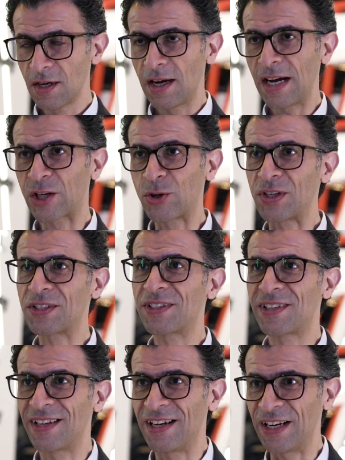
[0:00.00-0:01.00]
Hi
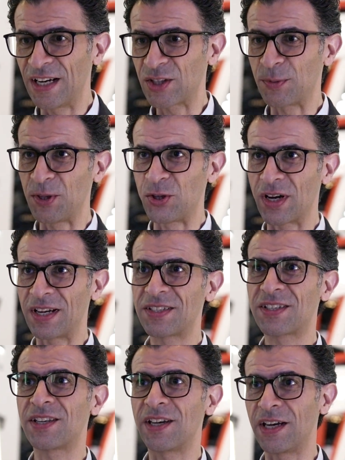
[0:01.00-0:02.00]
Chris, nice to meet you
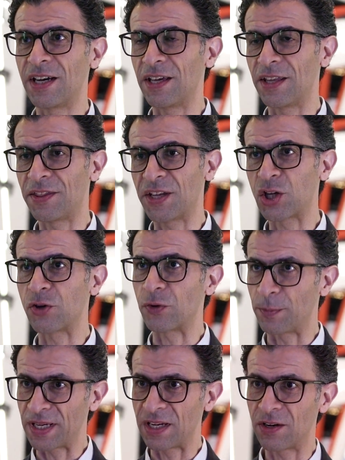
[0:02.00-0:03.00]
guys. Thank you for
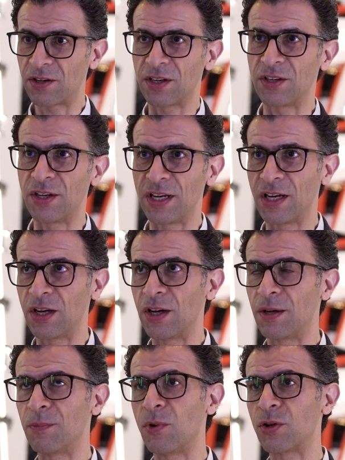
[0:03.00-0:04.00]
being here and
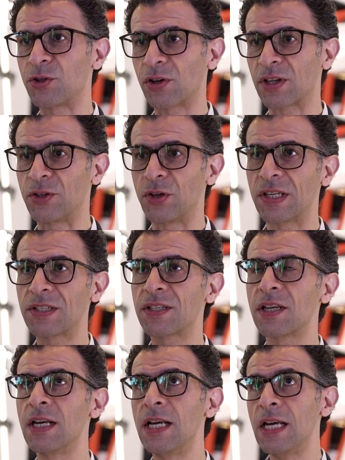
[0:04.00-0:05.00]
talking to us.
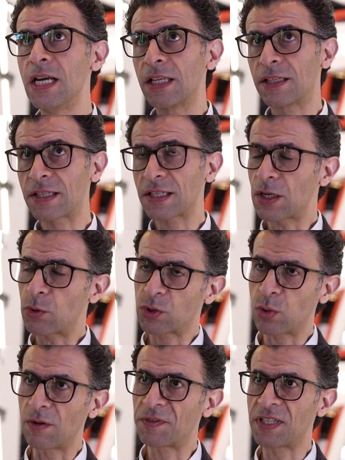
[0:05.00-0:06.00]
This is our
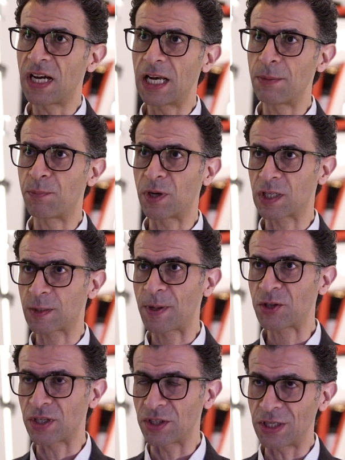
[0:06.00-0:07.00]
12th time
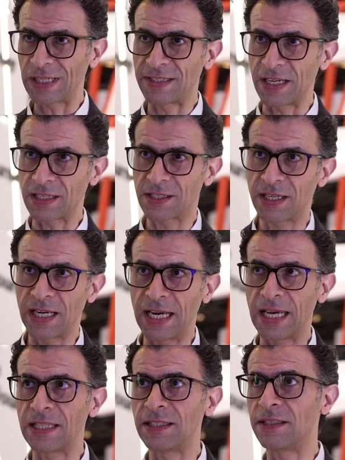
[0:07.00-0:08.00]
participation at GITEX,
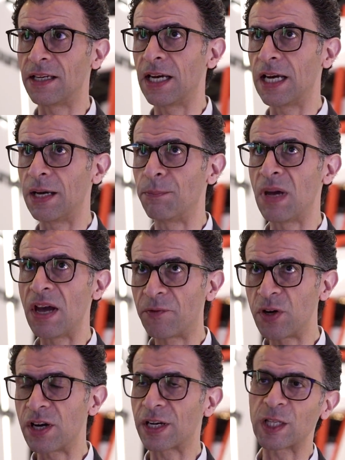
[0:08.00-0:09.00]
and
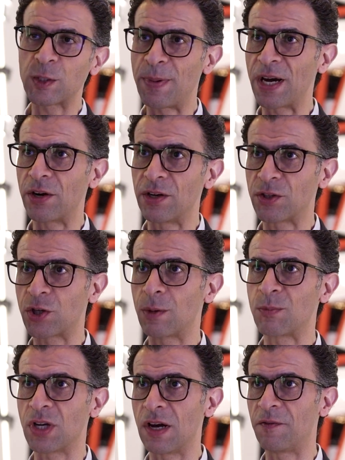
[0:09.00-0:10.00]
every year gets better in
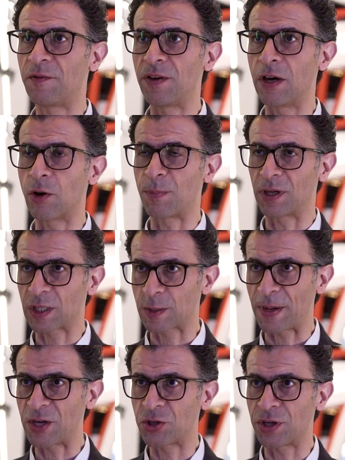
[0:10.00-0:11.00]
terms of our
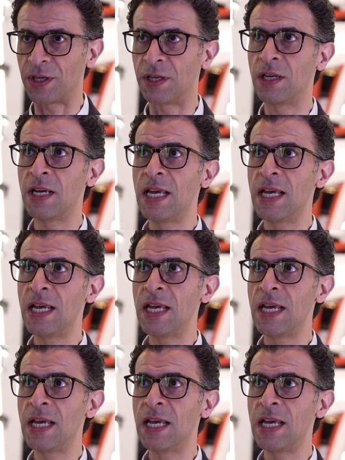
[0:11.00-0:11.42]
participation.